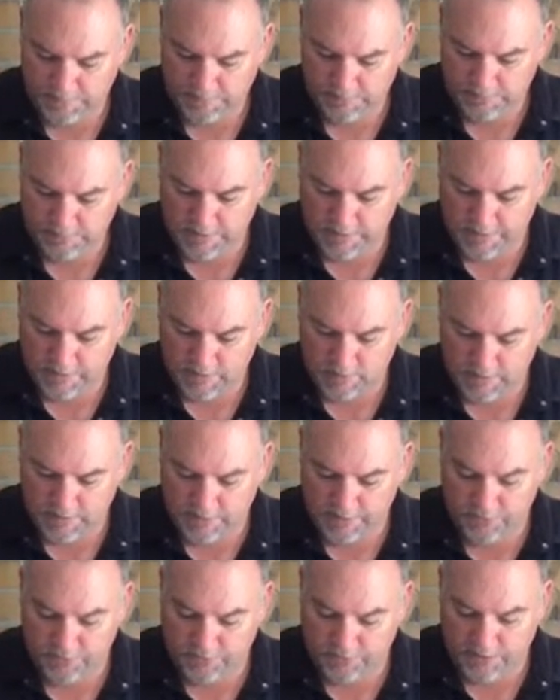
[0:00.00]
that's quite
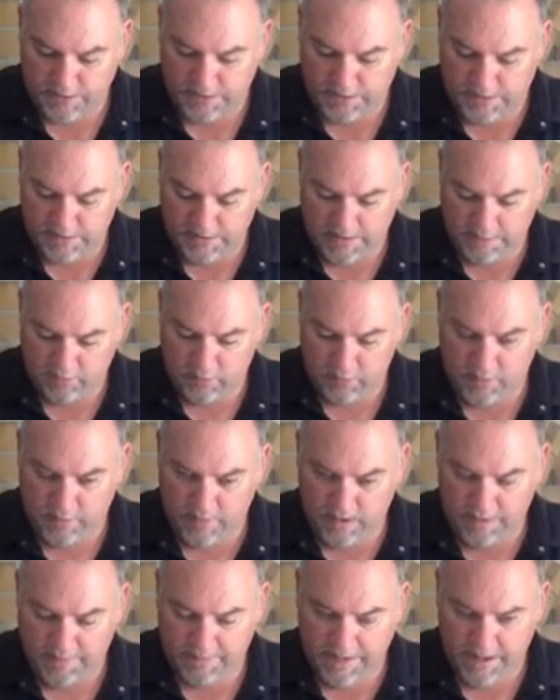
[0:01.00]
intriguing, that
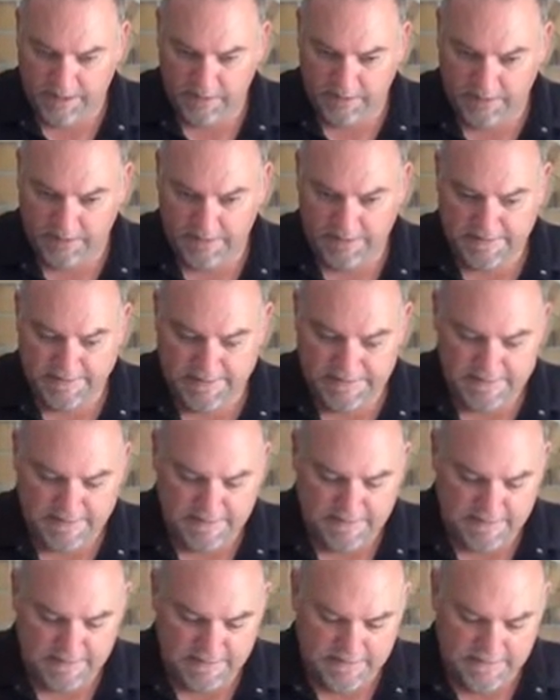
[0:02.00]
rhubarb character.
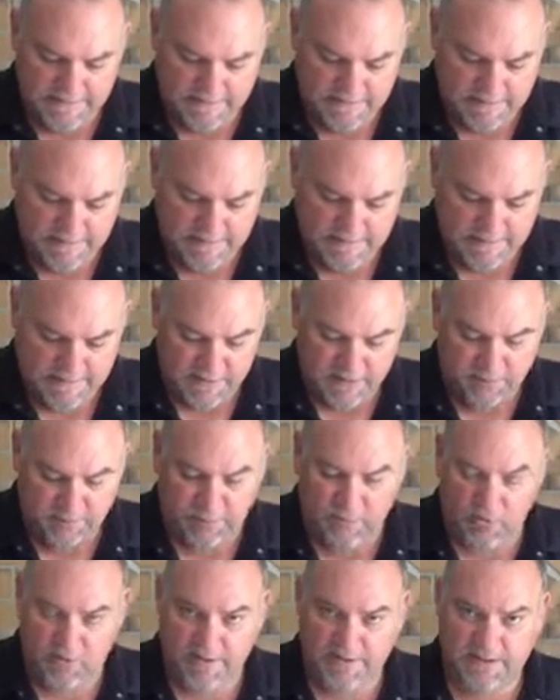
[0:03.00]

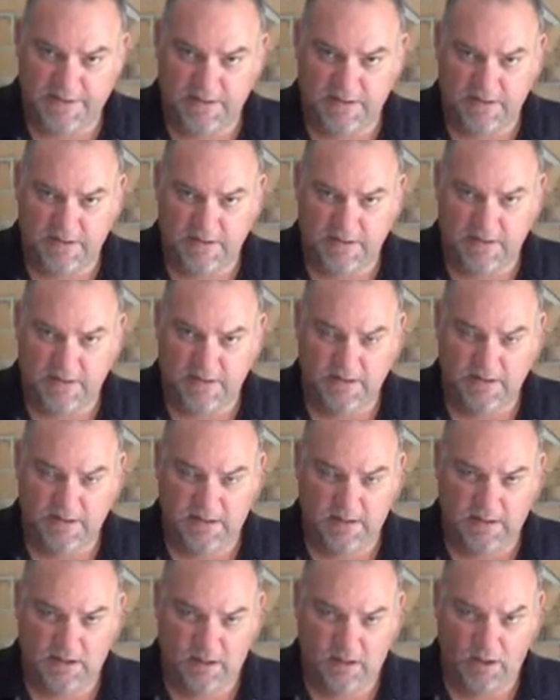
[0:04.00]
Surprising, the
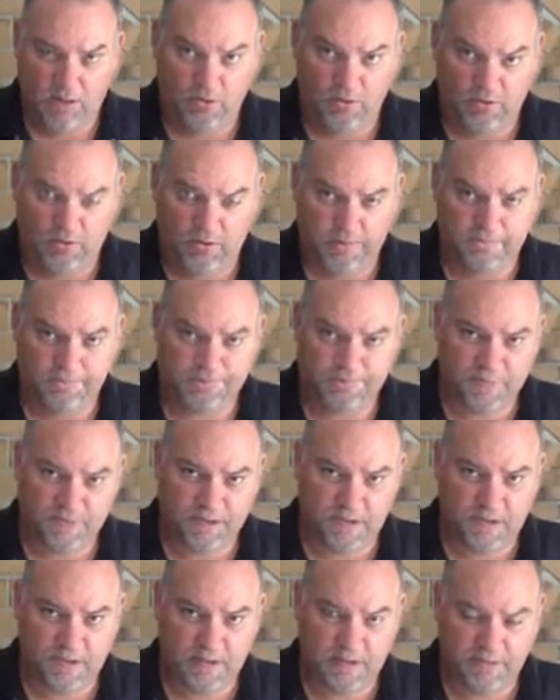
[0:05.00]
oak.
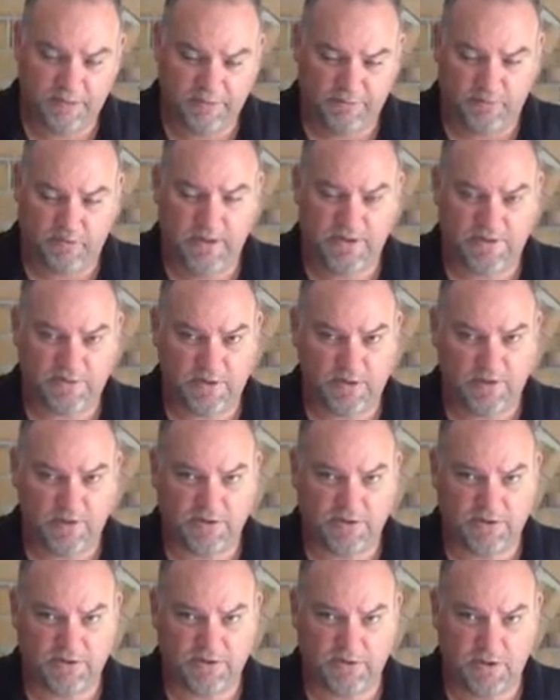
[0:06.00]
The 3
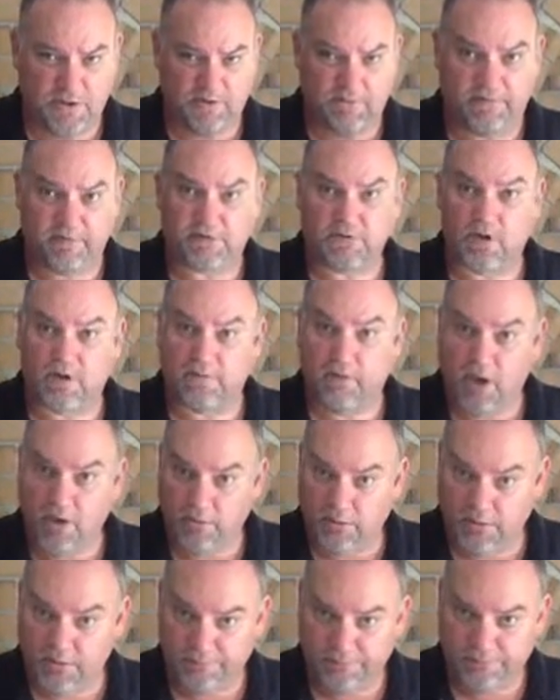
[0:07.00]
Associates are known for a lot of
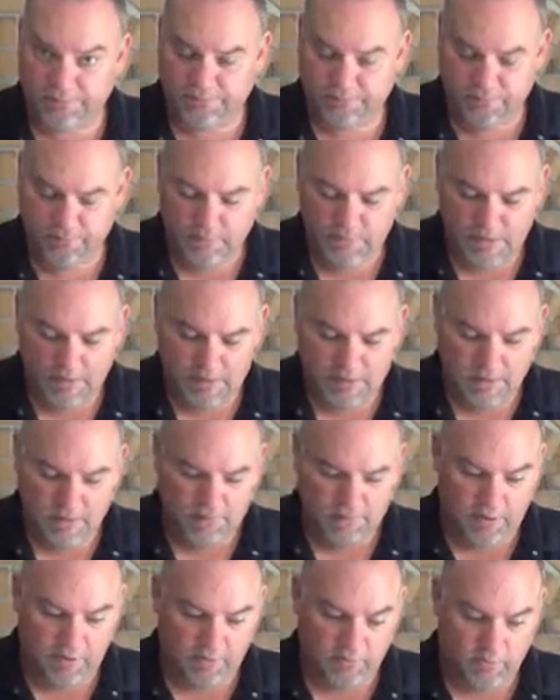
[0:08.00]
oak,
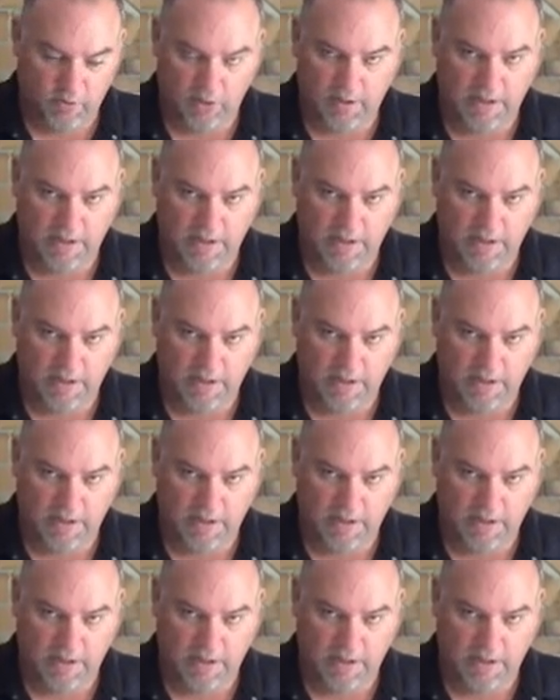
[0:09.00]
but I'm not